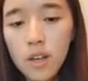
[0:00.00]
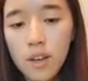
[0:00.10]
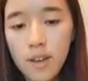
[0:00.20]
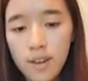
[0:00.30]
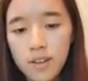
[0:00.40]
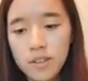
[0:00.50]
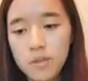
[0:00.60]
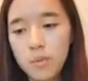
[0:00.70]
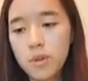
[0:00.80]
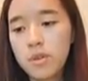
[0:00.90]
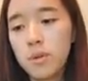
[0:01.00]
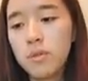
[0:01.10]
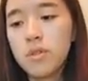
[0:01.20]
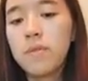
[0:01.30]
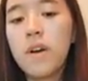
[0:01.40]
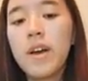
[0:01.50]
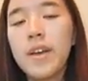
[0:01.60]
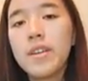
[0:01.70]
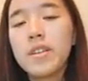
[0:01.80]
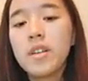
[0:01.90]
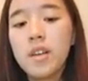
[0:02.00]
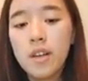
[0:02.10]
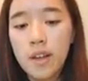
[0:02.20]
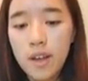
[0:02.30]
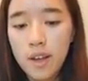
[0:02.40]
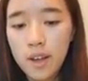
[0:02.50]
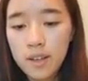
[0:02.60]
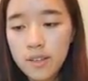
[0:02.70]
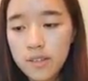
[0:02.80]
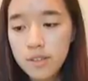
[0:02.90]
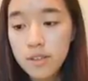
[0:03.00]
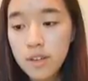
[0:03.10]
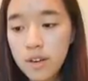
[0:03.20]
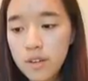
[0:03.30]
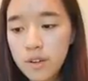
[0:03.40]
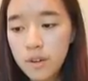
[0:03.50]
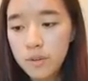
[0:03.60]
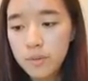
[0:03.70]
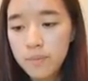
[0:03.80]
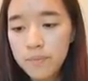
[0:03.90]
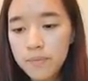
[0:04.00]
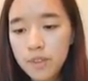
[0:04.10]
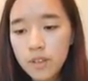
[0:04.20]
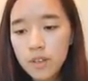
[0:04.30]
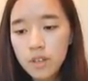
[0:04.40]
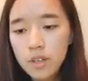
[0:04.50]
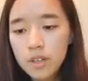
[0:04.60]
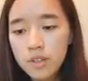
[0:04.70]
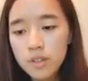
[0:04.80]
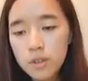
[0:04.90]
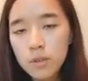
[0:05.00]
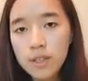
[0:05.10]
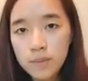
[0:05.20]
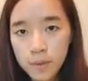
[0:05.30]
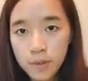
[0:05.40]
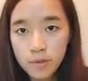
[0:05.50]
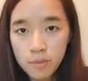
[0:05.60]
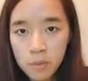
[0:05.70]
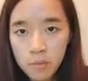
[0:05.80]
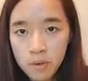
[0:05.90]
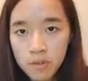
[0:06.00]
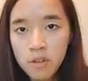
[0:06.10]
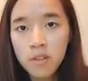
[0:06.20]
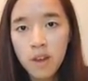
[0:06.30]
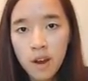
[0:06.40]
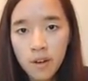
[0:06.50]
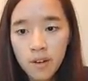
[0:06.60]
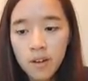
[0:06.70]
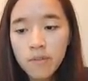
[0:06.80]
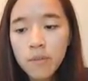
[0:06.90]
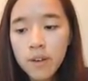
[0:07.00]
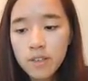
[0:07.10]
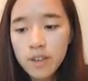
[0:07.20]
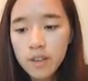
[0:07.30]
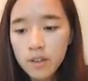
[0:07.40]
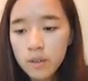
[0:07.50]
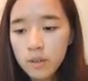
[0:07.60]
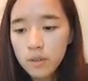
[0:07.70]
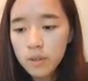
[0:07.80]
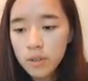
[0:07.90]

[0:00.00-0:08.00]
And we're told to find x, the unknown. So let's first remember that the area of a rectangle